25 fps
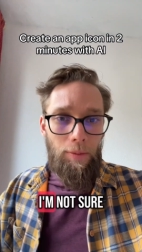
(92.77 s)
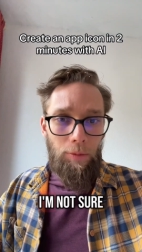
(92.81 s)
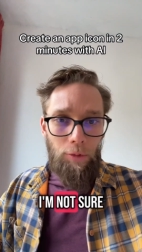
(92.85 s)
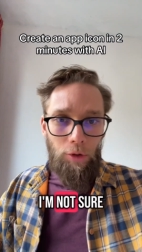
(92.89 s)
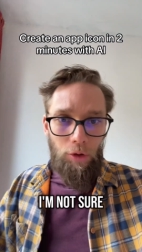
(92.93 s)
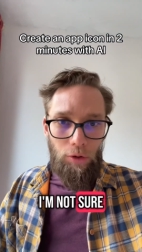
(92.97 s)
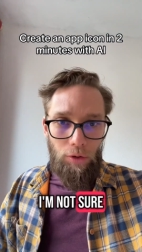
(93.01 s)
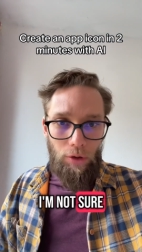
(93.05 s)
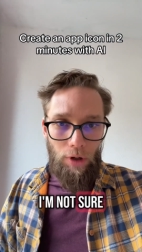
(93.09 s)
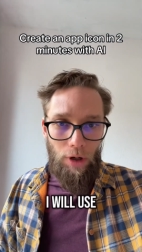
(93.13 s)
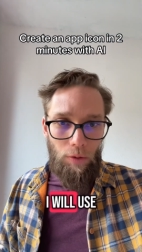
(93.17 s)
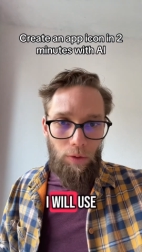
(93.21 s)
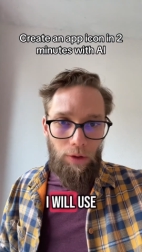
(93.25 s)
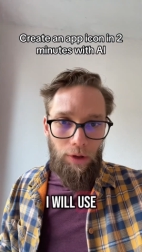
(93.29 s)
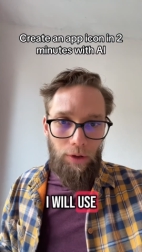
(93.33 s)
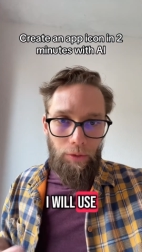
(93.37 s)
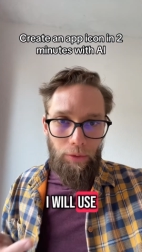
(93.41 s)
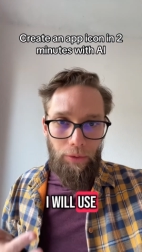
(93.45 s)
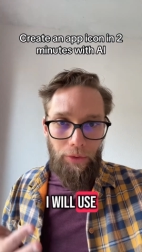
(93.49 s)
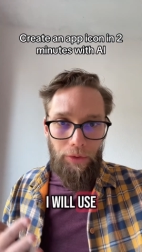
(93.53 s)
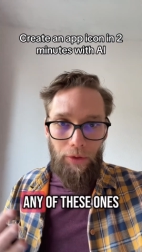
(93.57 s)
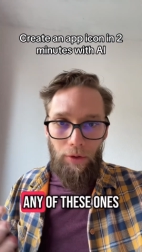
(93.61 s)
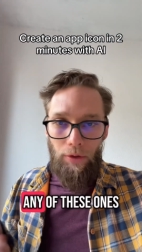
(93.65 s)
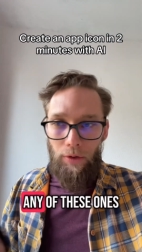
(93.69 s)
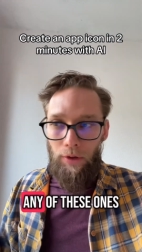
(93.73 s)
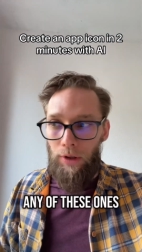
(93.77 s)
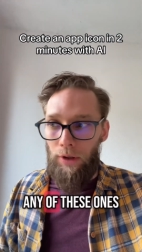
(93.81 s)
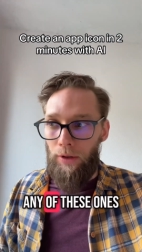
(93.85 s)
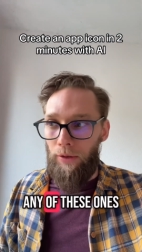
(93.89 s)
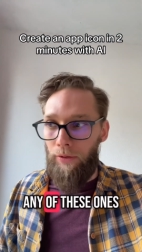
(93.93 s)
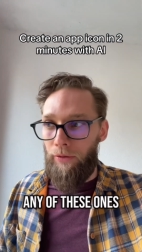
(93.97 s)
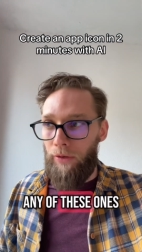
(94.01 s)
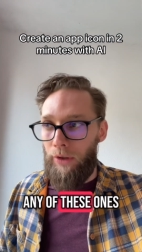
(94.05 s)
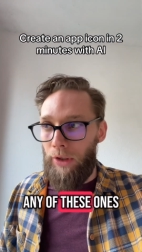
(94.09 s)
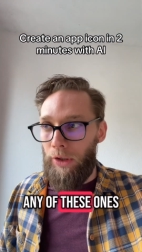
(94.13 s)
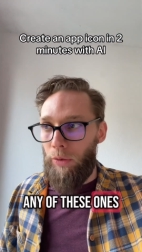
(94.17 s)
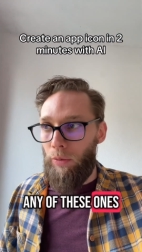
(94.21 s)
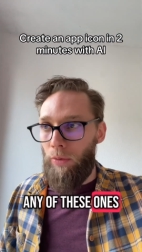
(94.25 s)
not sure I will use any of
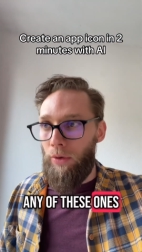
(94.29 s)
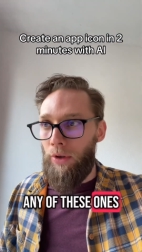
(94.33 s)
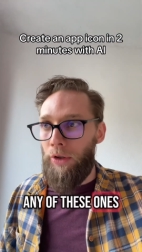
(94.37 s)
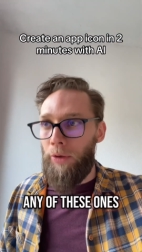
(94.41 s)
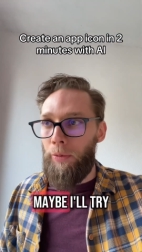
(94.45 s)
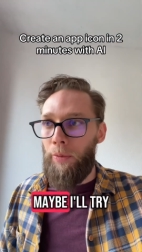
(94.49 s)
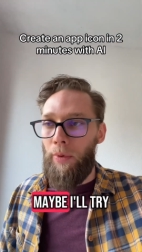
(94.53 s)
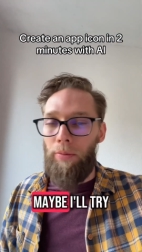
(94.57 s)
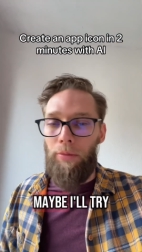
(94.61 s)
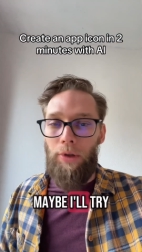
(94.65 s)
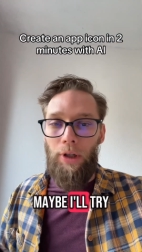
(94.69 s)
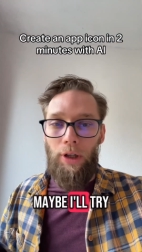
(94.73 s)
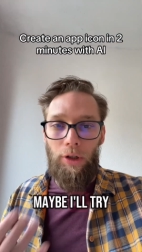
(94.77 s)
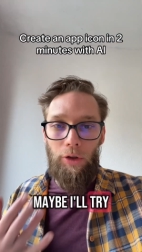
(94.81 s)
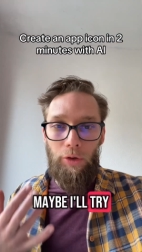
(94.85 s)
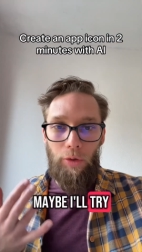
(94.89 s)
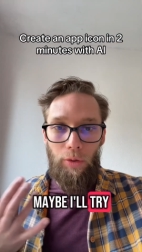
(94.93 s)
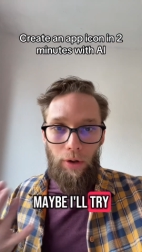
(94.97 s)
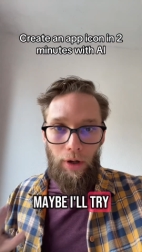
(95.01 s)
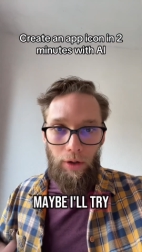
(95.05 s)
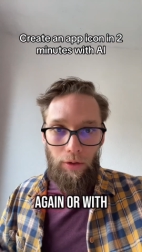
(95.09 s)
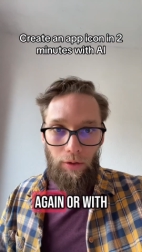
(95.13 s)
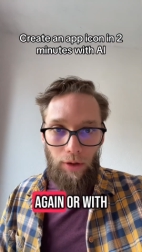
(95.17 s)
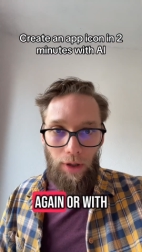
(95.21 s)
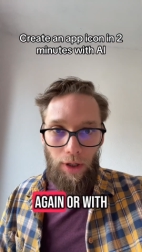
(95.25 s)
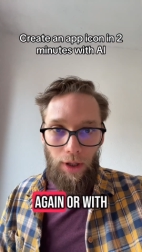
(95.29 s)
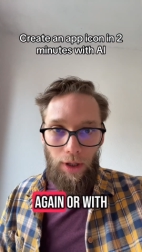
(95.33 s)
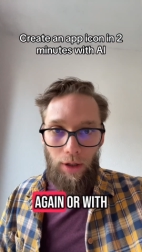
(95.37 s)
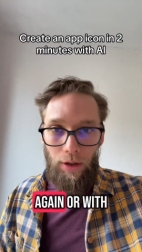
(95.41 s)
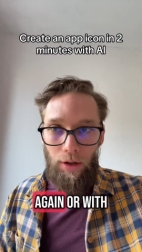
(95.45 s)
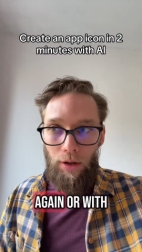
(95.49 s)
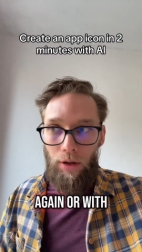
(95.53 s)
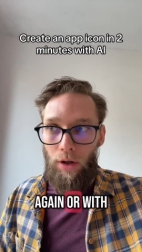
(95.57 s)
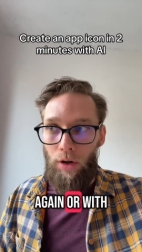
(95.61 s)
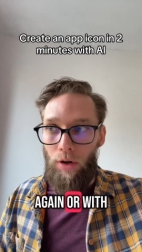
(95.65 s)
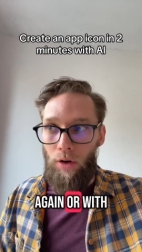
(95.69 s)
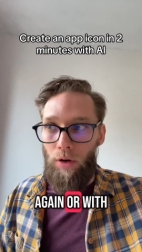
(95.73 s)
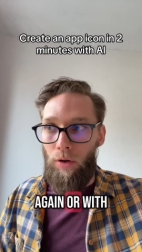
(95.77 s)
these ones. Maybe I'll try
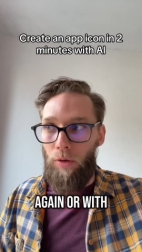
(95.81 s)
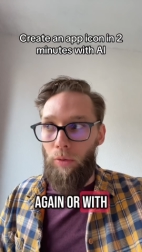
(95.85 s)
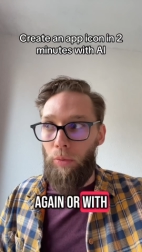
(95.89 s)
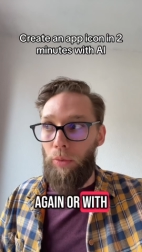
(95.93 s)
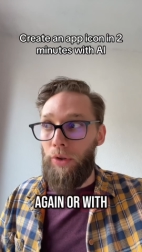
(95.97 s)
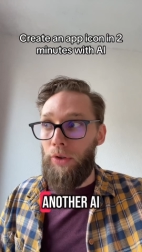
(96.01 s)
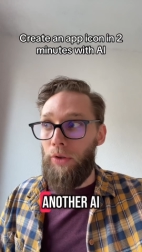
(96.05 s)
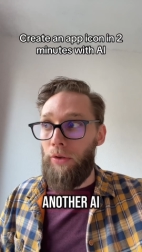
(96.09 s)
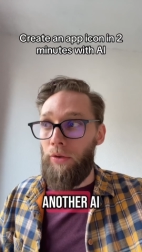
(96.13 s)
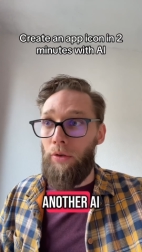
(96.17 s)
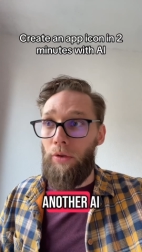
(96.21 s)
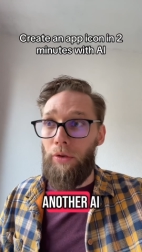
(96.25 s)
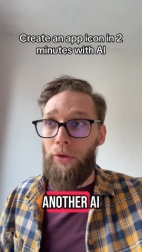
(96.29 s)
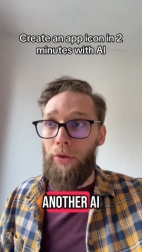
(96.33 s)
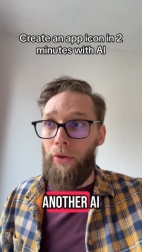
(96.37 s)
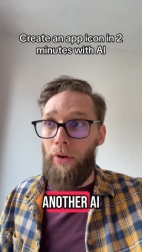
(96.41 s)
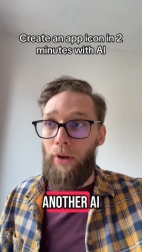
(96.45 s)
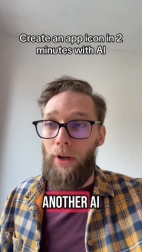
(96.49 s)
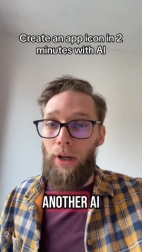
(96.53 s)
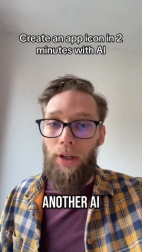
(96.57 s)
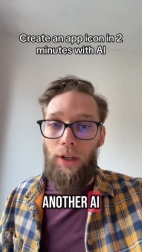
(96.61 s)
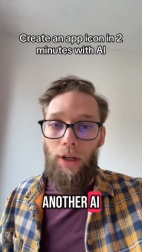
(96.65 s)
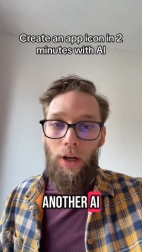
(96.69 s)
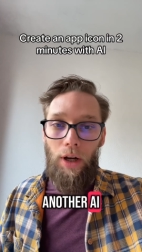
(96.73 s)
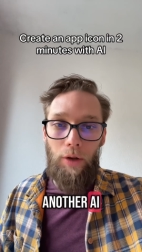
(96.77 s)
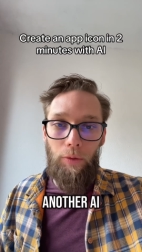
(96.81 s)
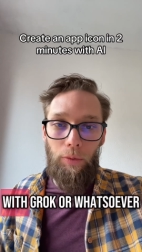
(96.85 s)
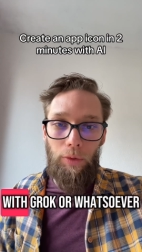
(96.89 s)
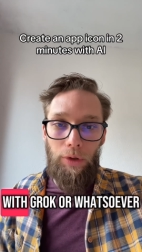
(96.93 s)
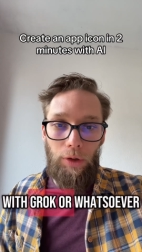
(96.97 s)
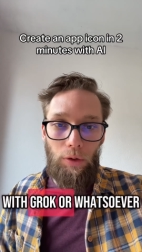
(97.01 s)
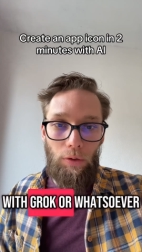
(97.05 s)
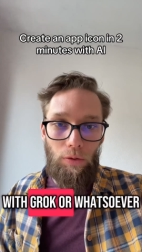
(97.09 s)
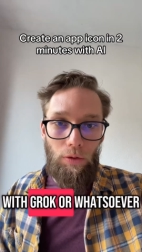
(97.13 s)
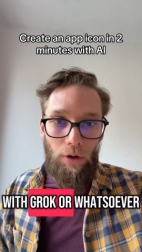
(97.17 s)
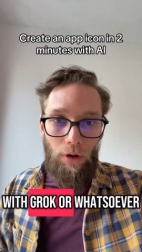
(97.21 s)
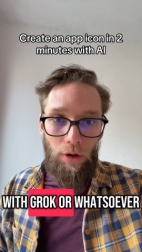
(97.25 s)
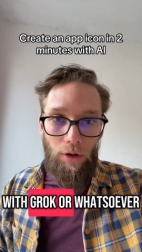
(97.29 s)
again or with another AI,
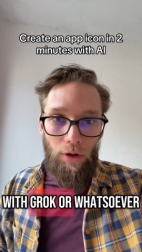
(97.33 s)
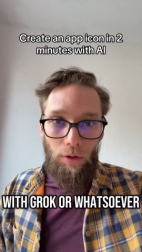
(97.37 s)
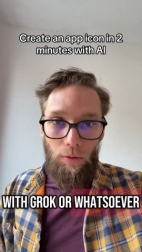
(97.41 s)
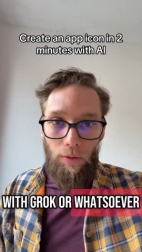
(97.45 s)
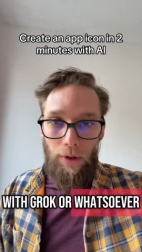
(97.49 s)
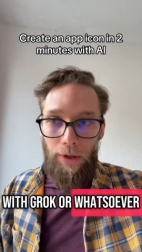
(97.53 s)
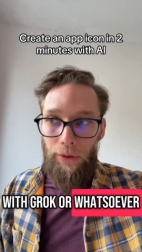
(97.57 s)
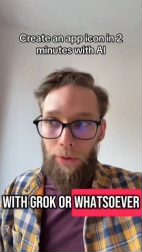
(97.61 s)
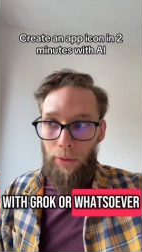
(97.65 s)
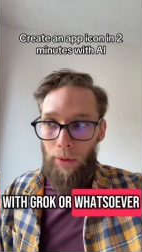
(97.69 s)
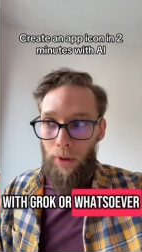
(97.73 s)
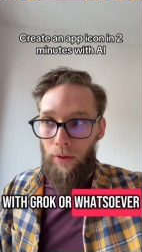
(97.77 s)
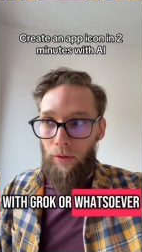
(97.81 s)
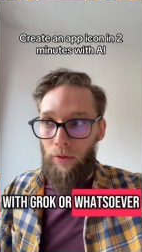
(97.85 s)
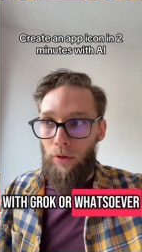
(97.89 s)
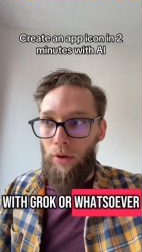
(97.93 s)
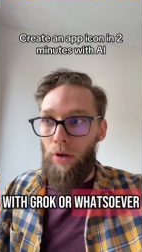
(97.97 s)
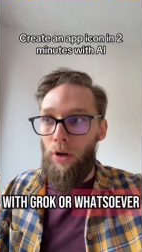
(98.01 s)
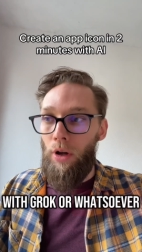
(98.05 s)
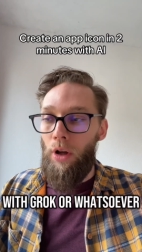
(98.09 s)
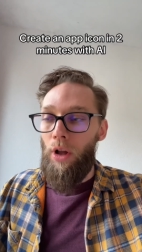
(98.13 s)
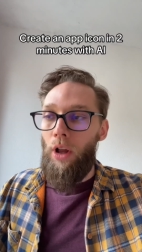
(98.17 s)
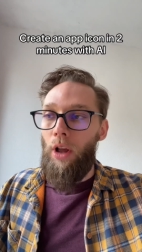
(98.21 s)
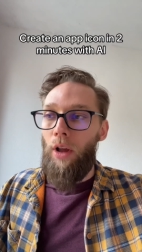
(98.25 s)
with Grok or whatsoever.